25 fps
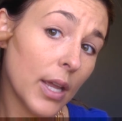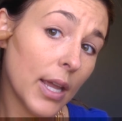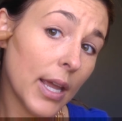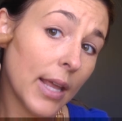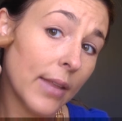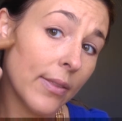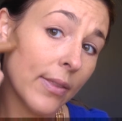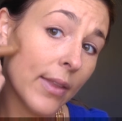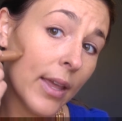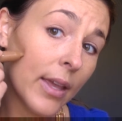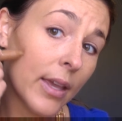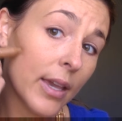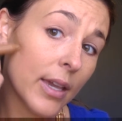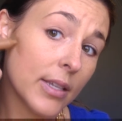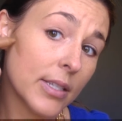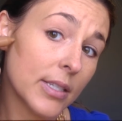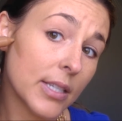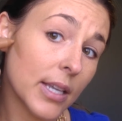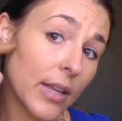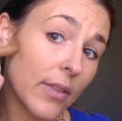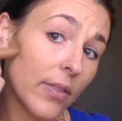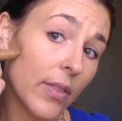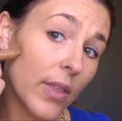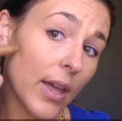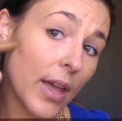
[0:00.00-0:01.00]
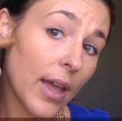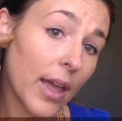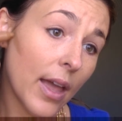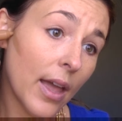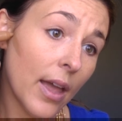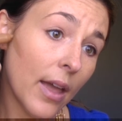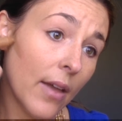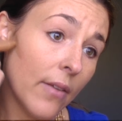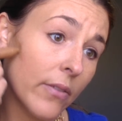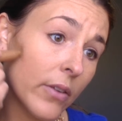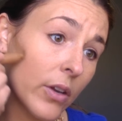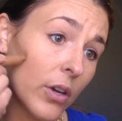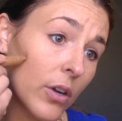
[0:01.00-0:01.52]
And like I said, the
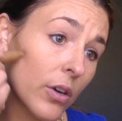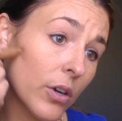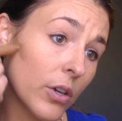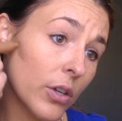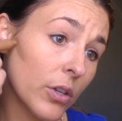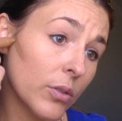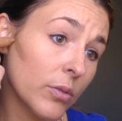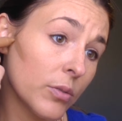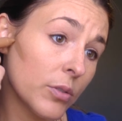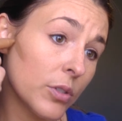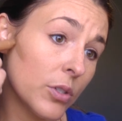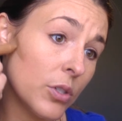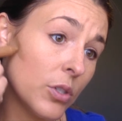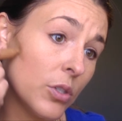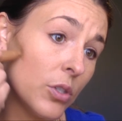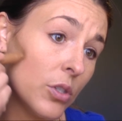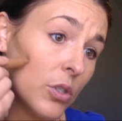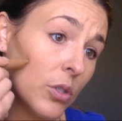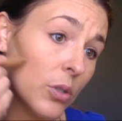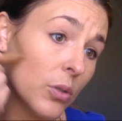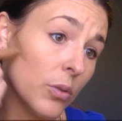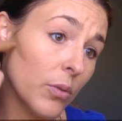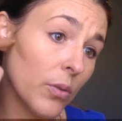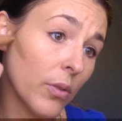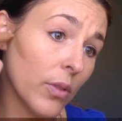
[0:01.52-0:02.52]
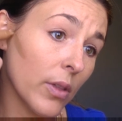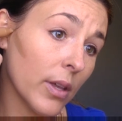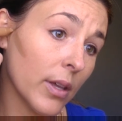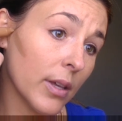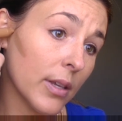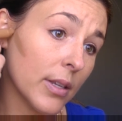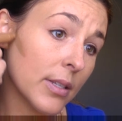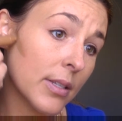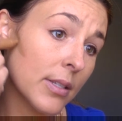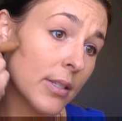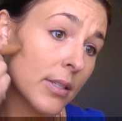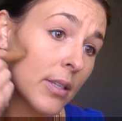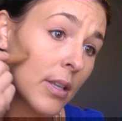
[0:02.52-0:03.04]
heavier you do
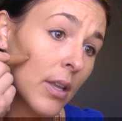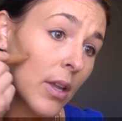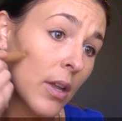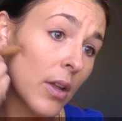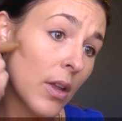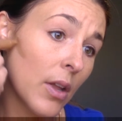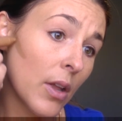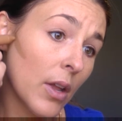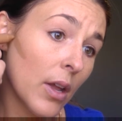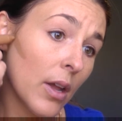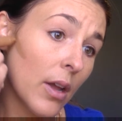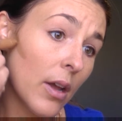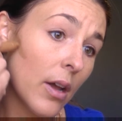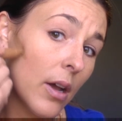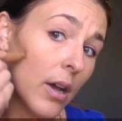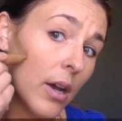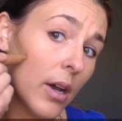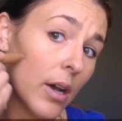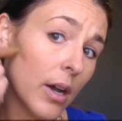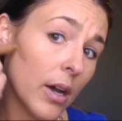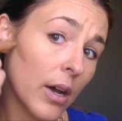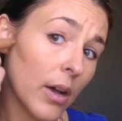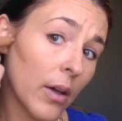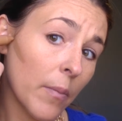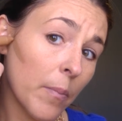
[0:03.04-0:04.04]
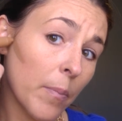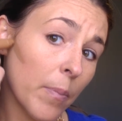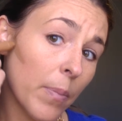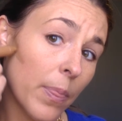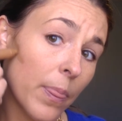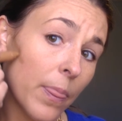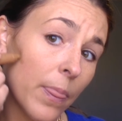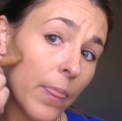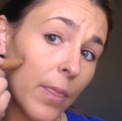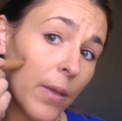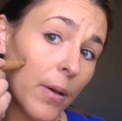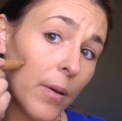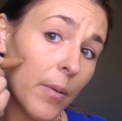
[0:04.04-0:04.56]
this,
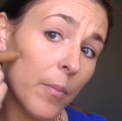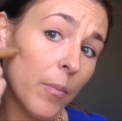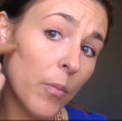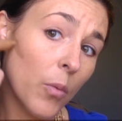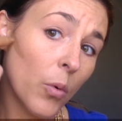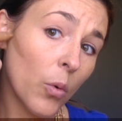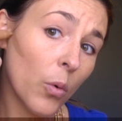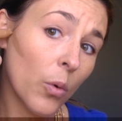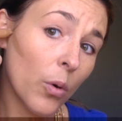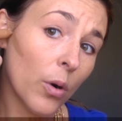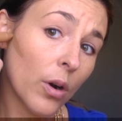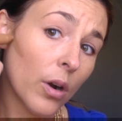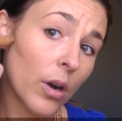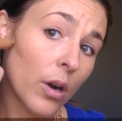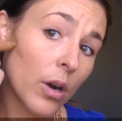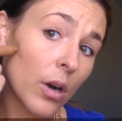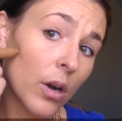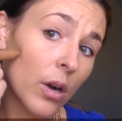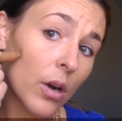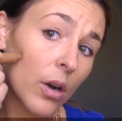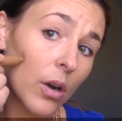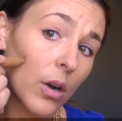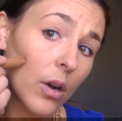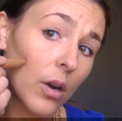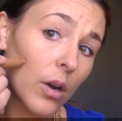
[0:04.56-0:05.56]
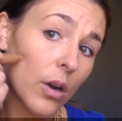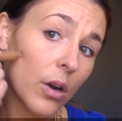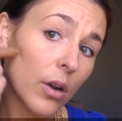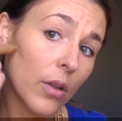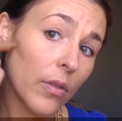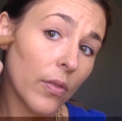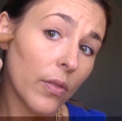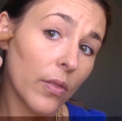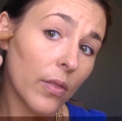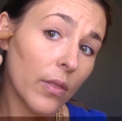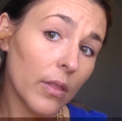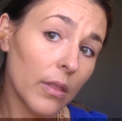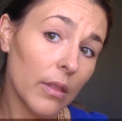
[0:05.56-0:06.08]
the more
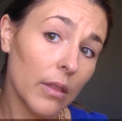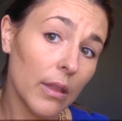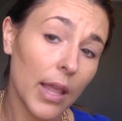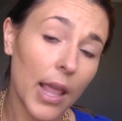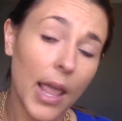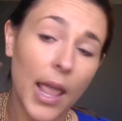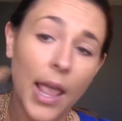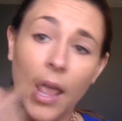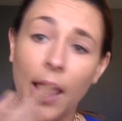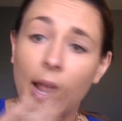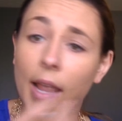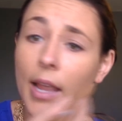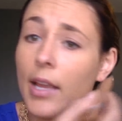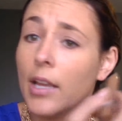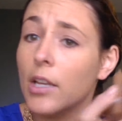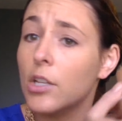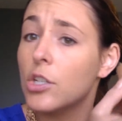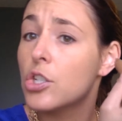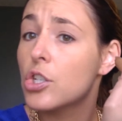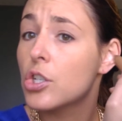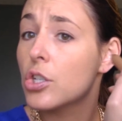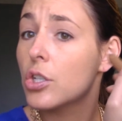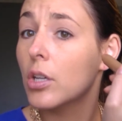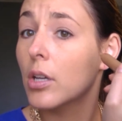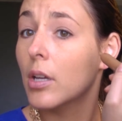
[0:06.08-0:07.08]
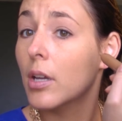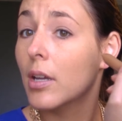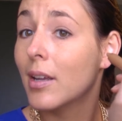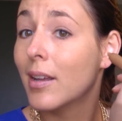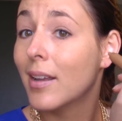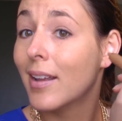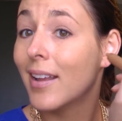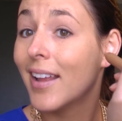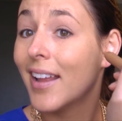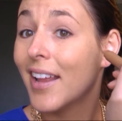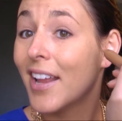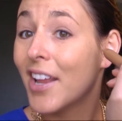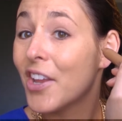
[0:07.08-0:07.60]
aged
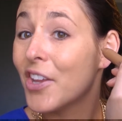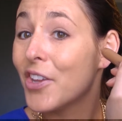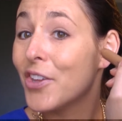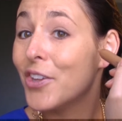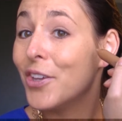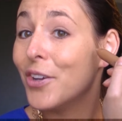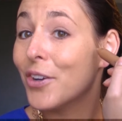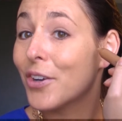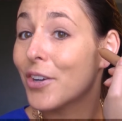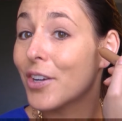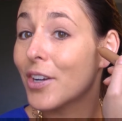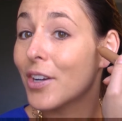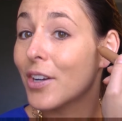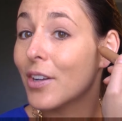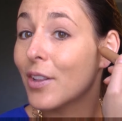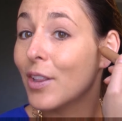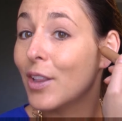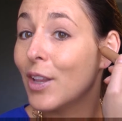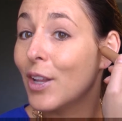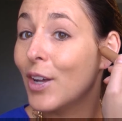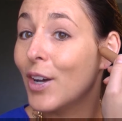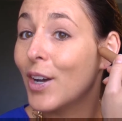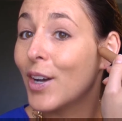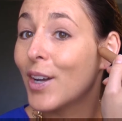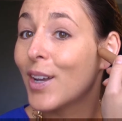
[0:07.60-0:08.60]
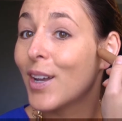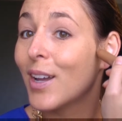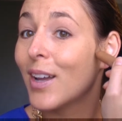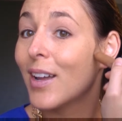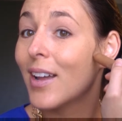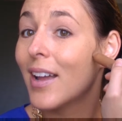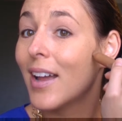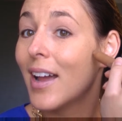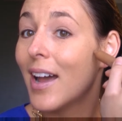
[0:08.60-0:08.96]
you're gonna look.